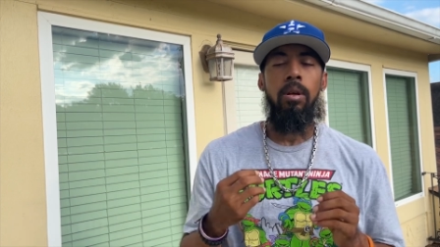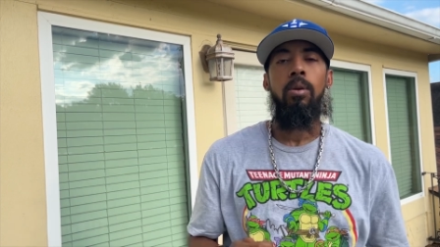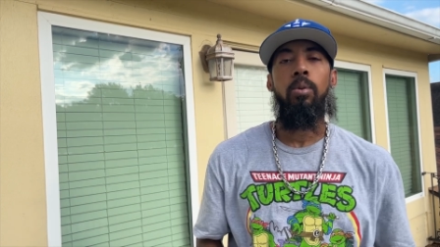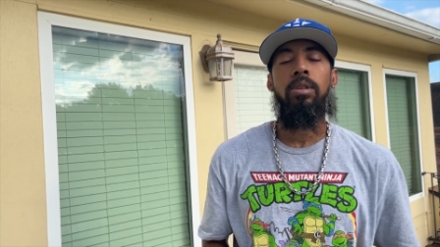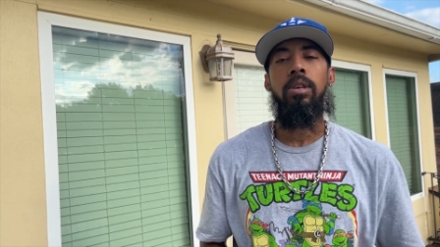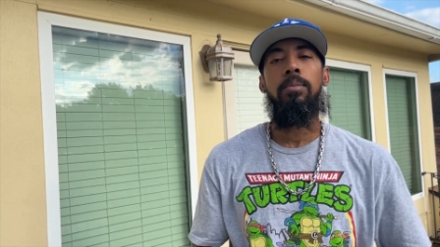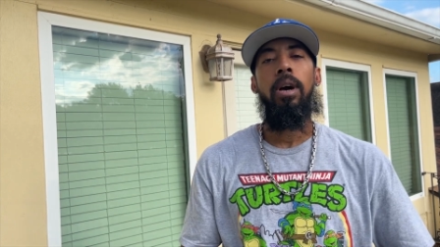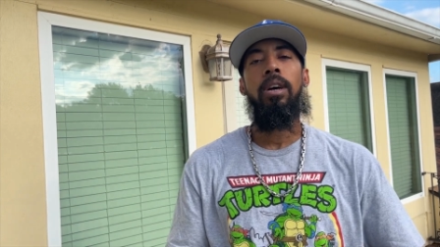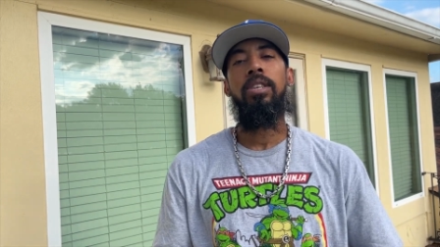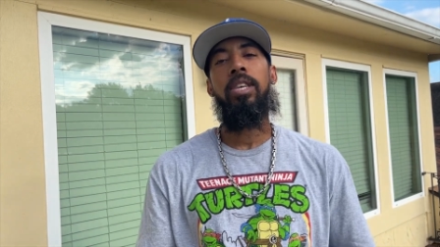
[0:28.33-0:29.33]
What's up,
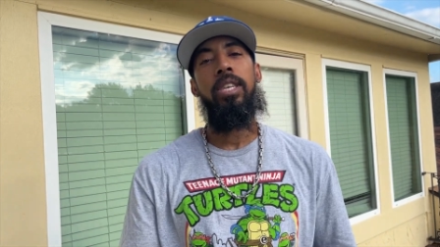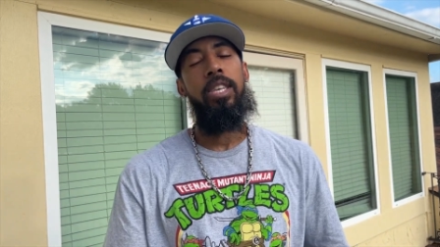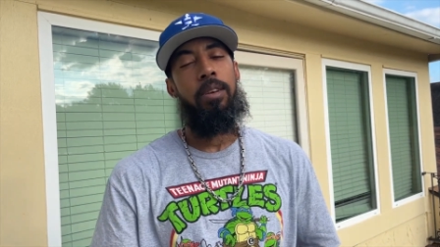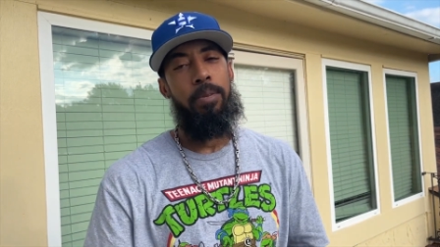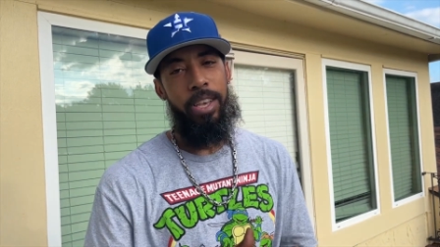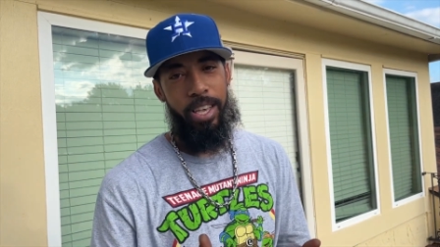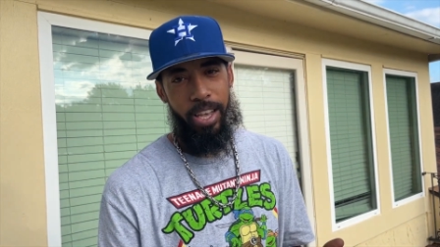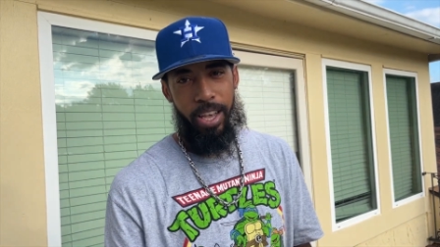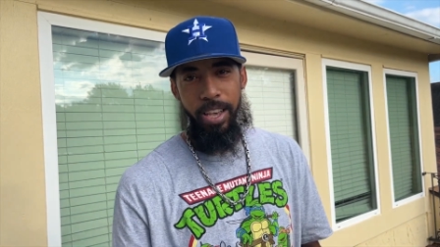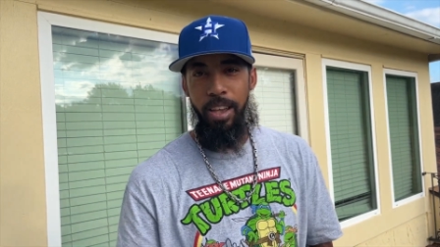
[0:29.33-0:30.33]
y'all? It's J Shep,
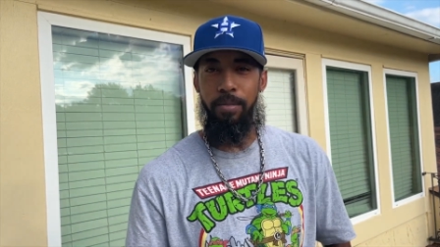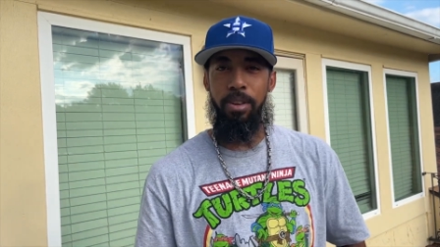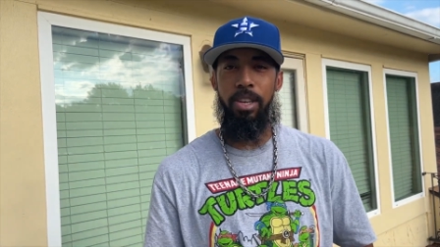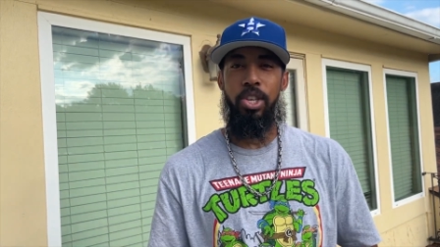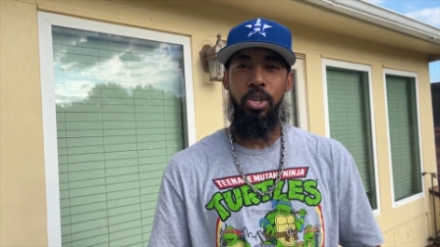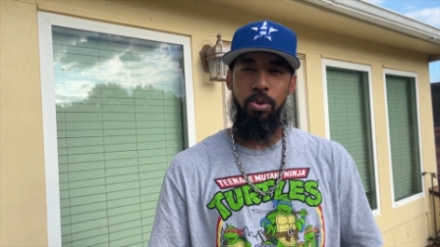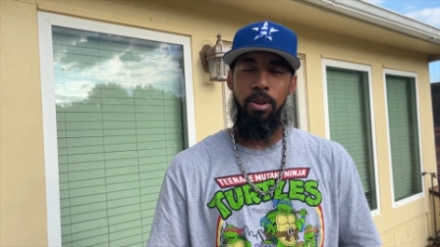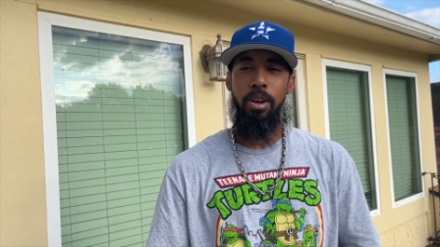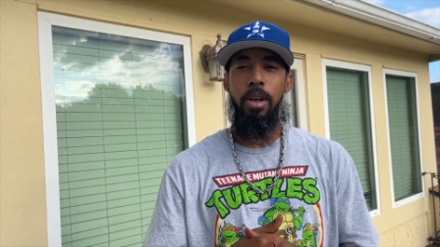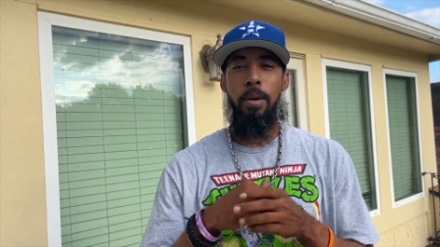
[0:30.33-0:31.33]
aka Everyday Shooter,
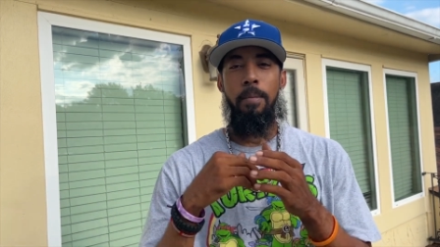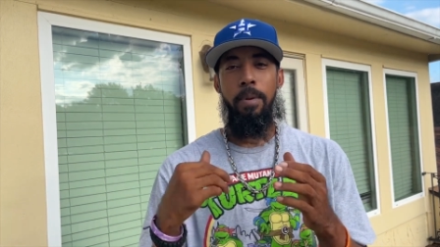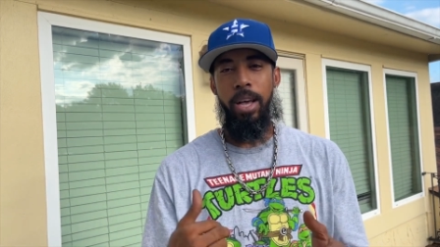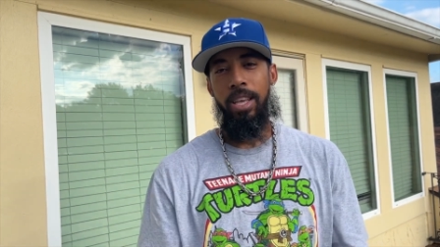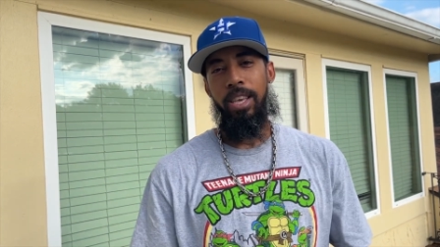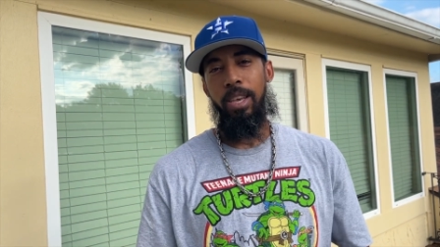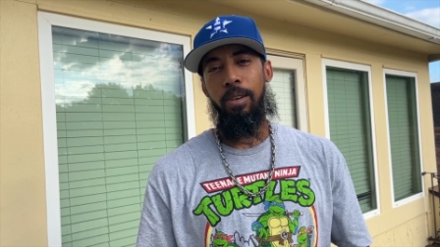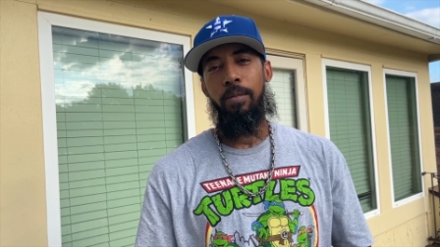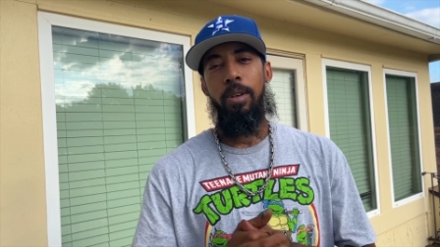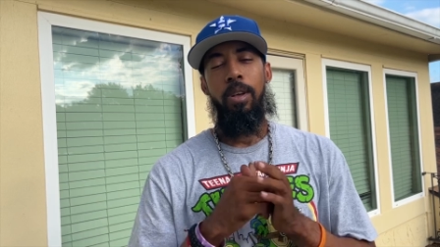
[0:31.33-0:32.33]
back
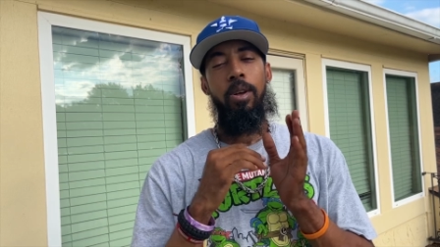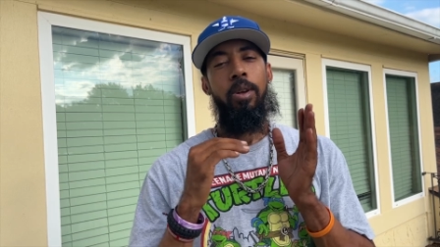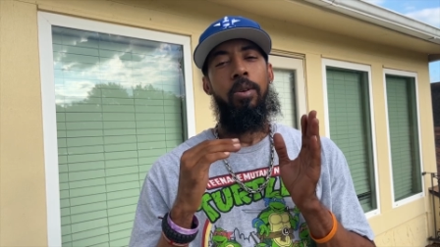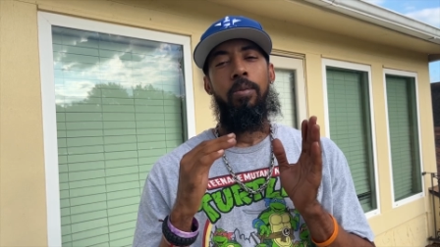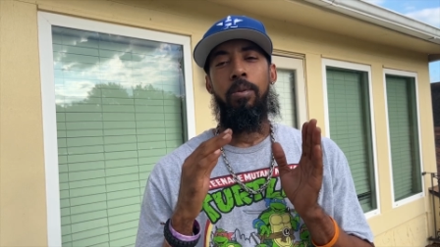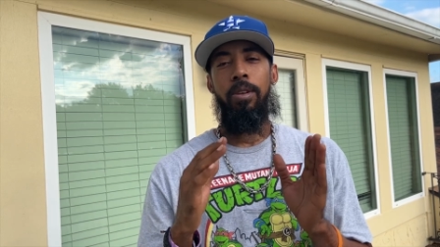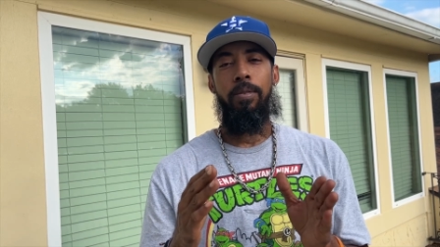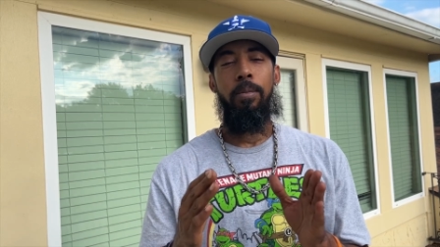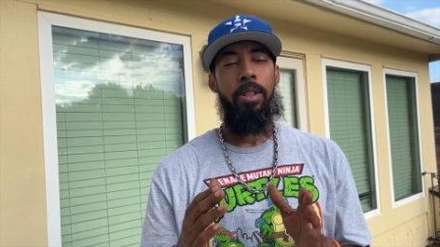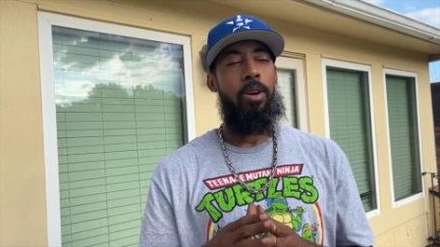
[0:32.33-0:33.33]
again, but
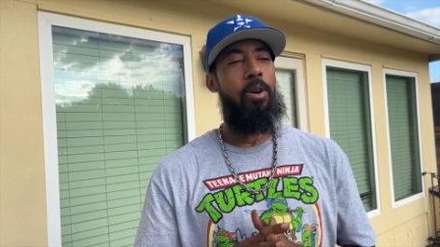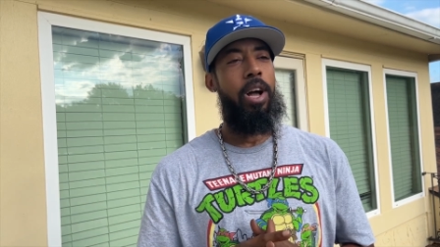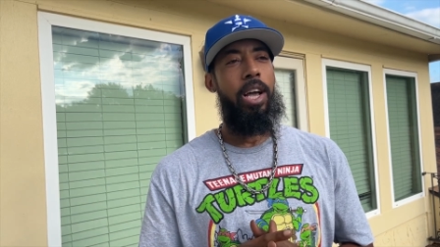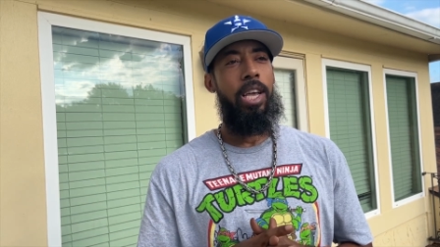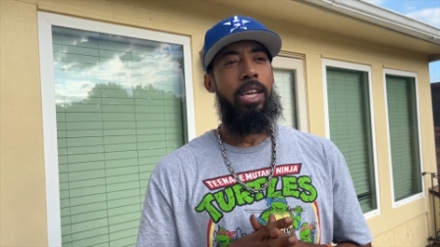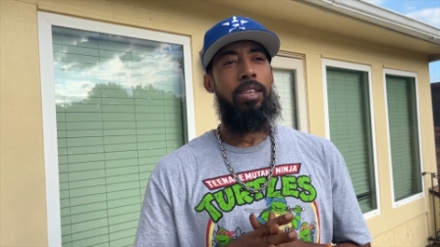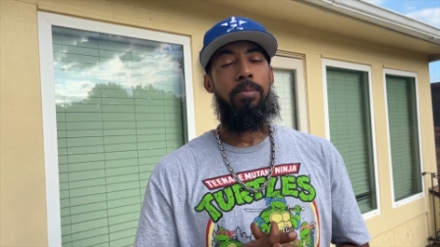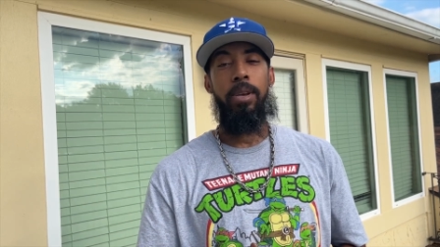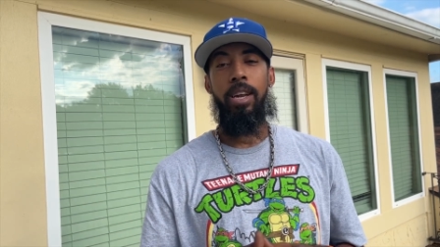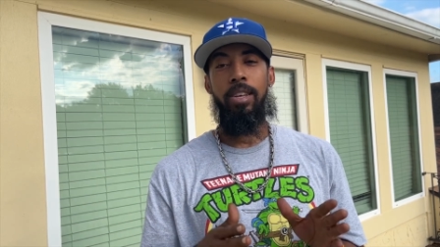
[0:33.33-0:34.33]
from a long hiatus,
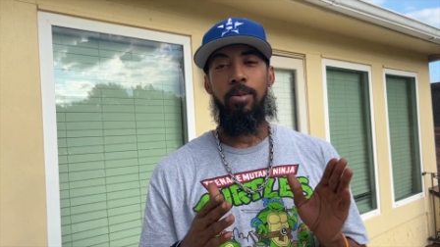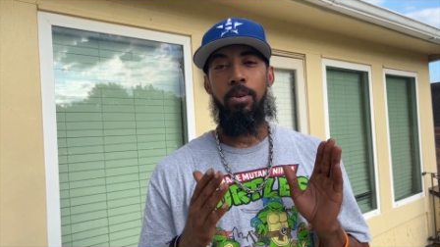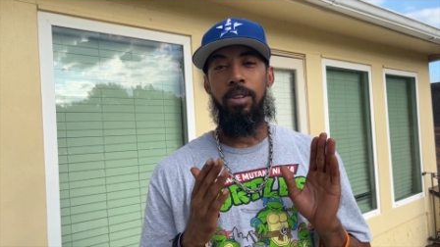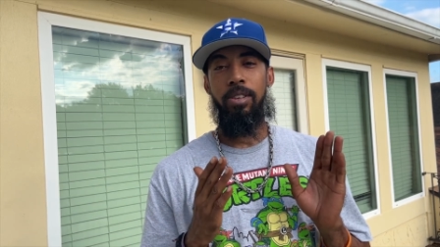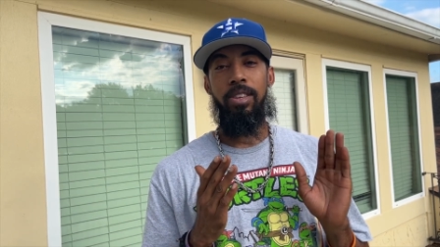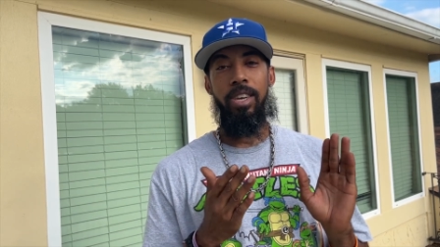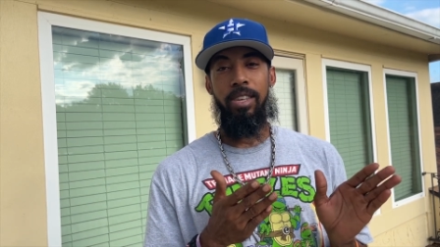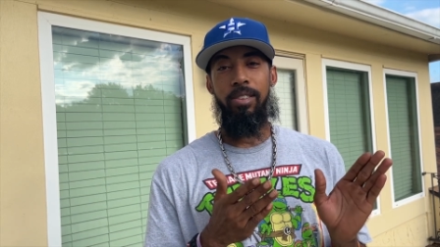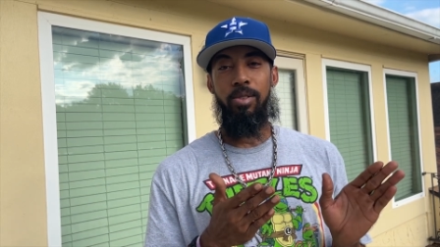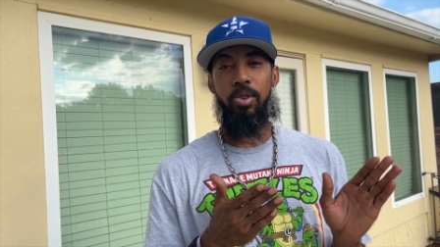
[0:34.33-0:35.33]
man. I swear this duck
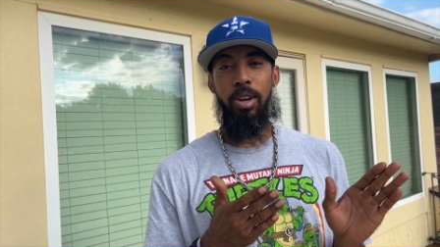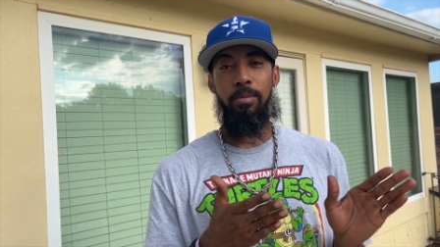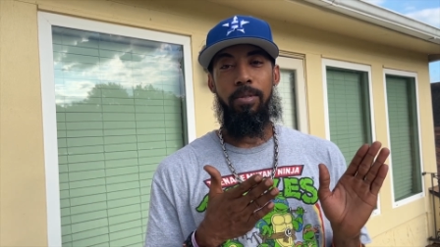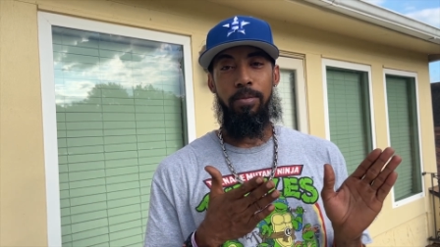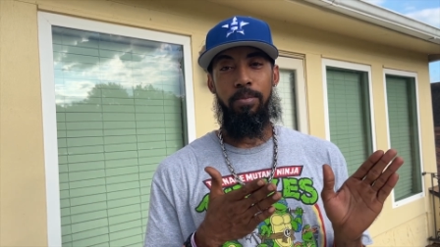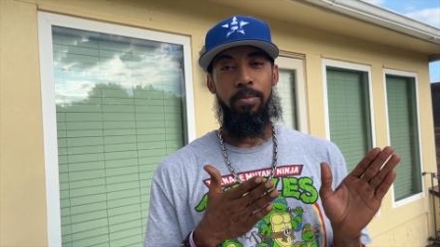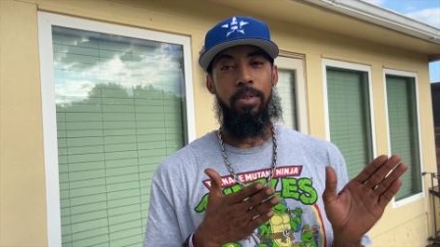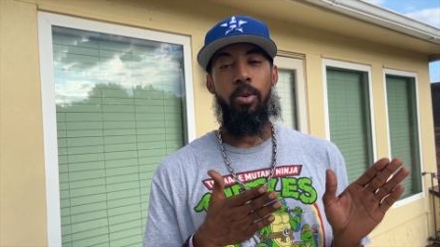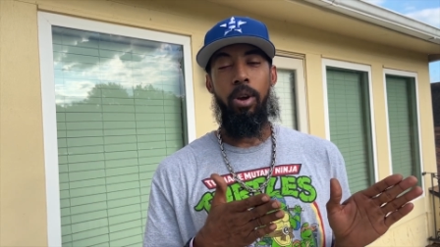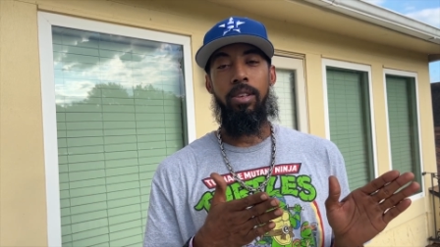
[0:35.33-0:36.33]
is gonna drive me
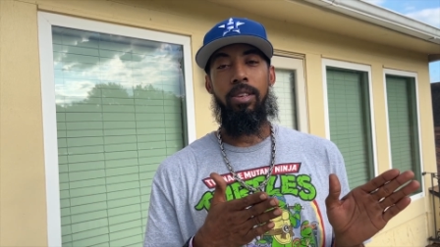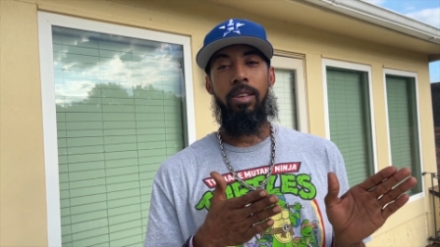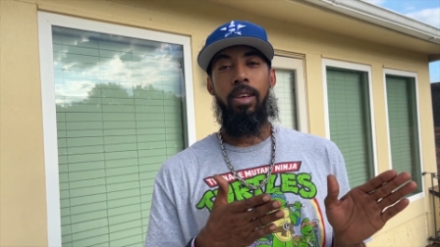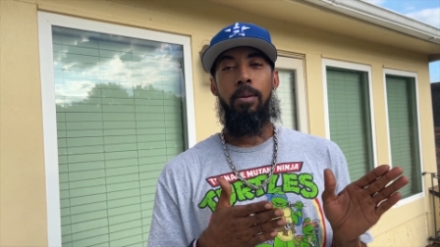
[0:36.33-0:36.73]
crazy.